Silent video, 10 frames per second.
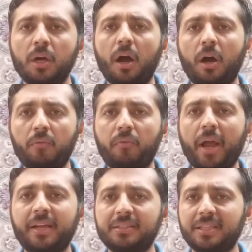are
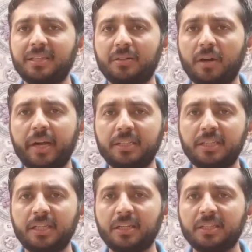ranked in
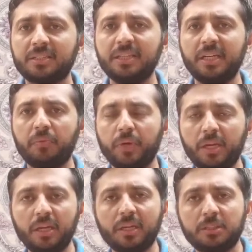writing, listening,
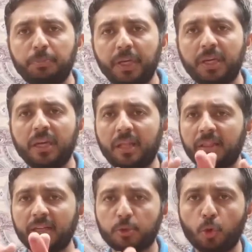reading and speaking, and
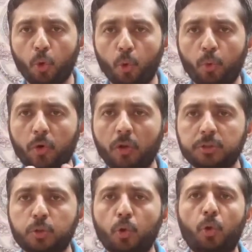that's your overall
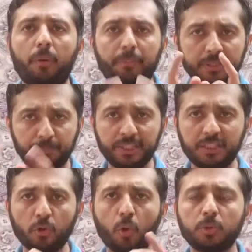score. But
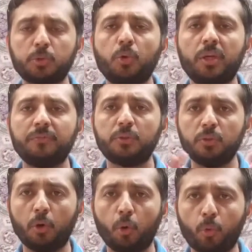PT also gives you
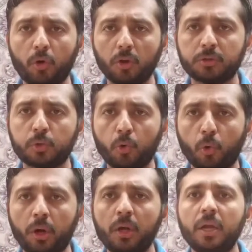the overall
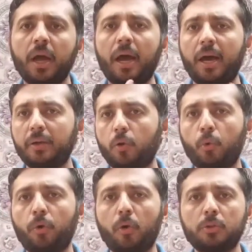score, and
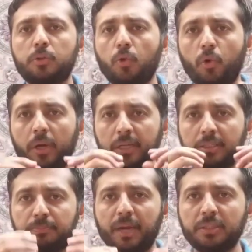overall score
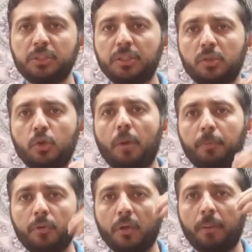is mentioned top
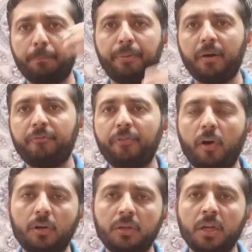on above
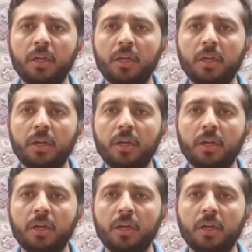on